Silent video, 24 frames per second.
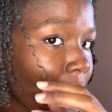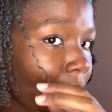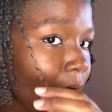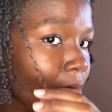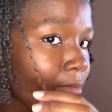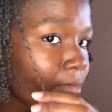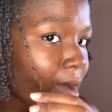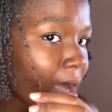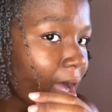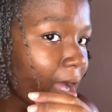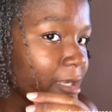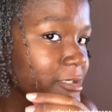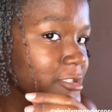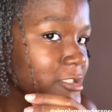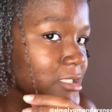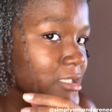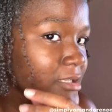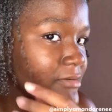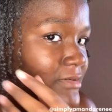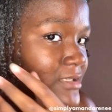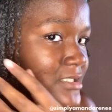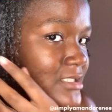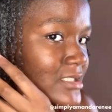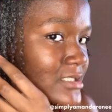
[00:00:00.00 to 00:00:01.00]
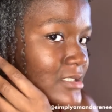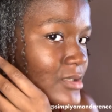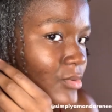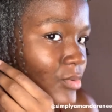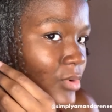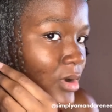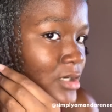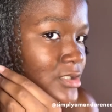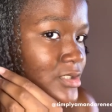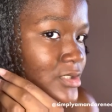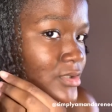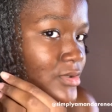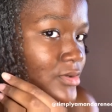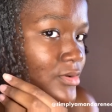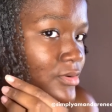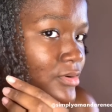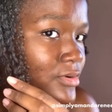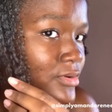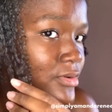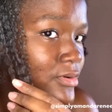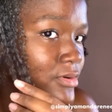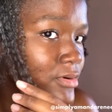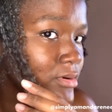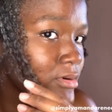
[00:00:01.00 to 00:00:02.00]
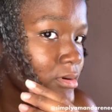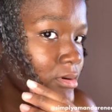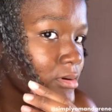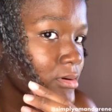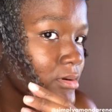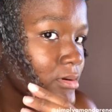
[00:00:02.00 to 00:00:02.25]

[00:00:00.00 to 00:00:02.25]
I will actually love this as a wash and go though.